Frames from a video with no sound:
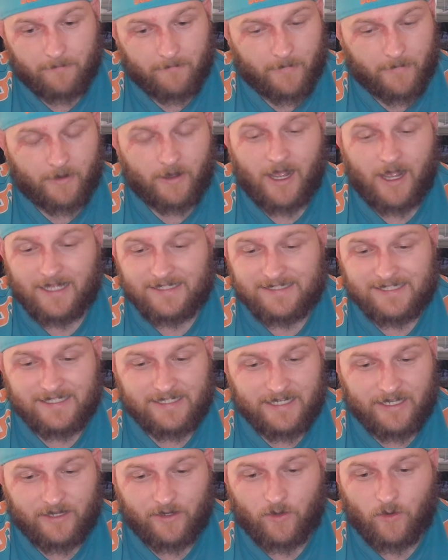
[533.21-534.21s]
Marata
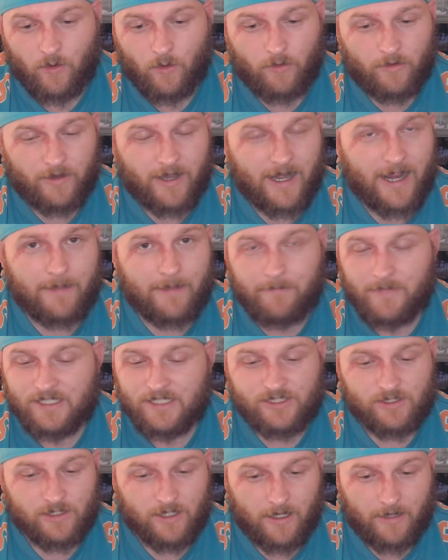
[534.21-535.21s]
Niokore,
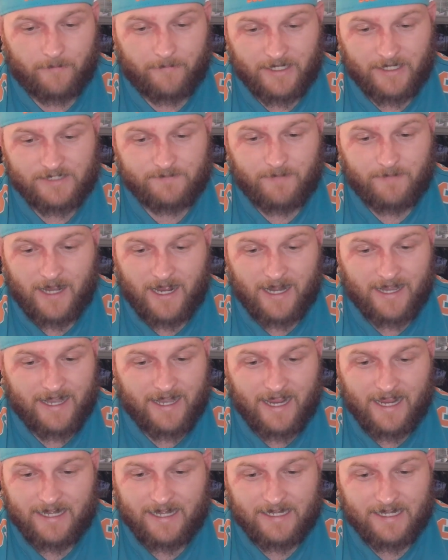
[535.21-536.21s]
Mitch
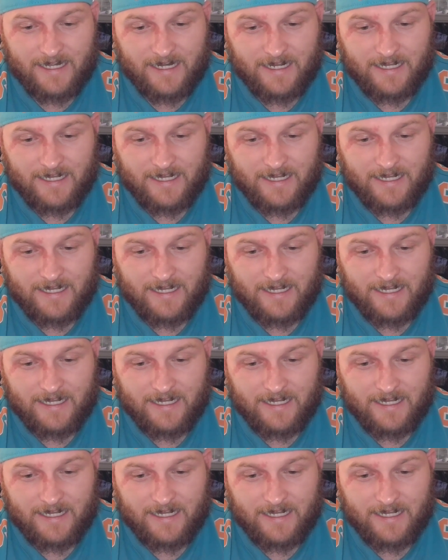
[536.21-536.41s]
Barnett,